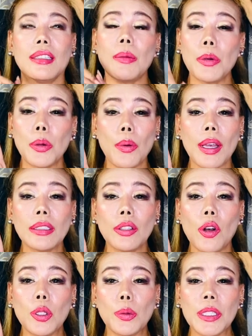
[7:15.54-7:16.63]
Number one,
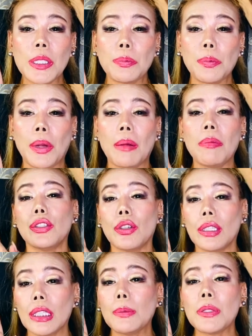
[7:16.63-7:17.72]
always prep your
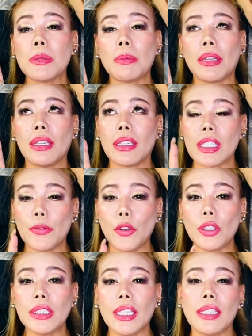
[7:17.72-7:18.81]
lips by
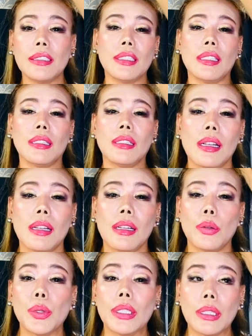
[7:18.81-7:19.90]
exfoliating uh,
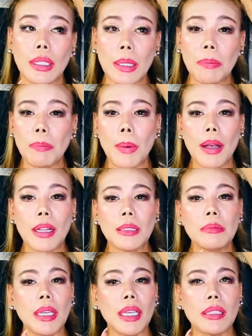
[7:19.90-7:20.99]
with a lip
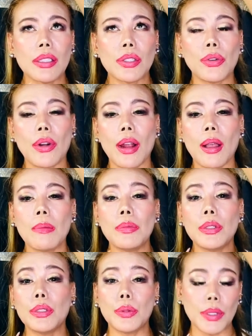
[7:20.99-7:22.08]
balm and scrub
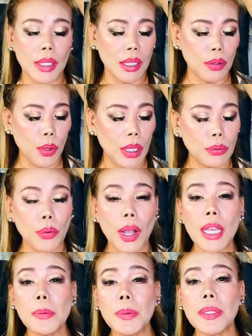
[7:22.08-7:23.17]
using wet
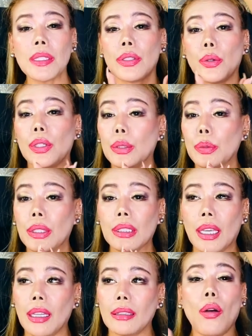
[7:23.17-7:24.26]
wipes, so it will
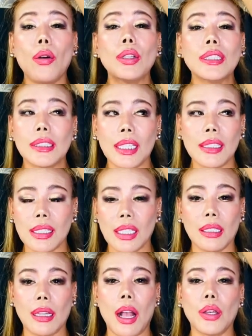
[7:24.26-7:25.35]
get all the dead
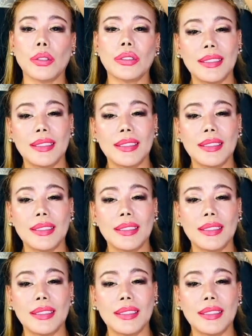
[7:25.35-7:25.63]
skin out.